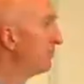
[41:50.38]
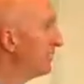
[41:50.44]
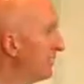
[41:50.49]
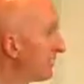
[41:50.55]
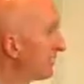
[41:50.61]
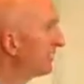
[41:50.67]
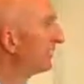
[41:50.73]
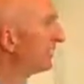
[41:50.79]

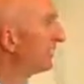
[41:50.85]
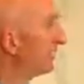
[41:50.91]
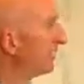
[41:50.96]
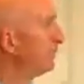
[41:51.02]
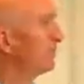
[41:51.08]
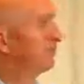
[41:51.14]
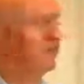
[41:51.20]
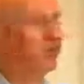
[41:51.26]

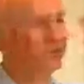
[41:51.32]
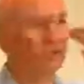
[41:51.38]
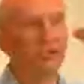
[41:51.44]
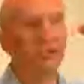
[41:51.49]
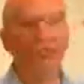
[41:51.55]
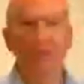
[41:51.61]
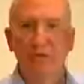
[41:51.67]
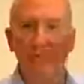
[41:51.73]
you
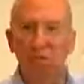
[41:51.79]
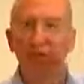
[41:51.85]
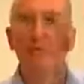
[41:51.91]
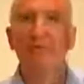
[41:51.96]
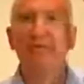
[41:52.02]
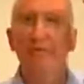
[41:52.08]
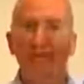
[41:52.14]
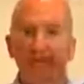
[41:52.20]
should go
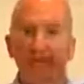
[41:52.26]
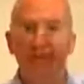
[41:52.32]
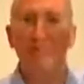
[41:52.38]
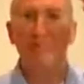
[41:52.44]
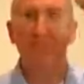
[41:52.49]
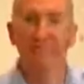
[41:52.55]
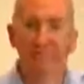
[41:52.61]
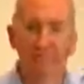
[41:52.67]
through
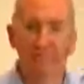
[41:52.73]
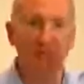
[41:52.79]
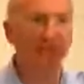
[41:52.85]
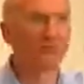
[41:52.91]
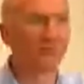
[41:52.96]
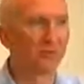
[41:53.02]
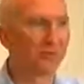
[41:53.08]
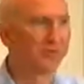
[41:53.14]
each
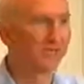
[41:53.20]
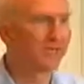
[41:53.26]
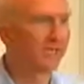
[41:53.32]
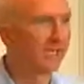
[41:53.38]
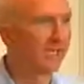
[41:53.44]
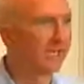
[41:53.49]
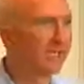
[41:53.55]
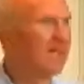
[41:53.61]
business rule and
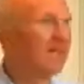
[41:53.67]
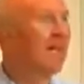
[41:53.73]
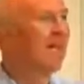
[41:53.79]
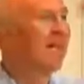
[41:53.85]
say,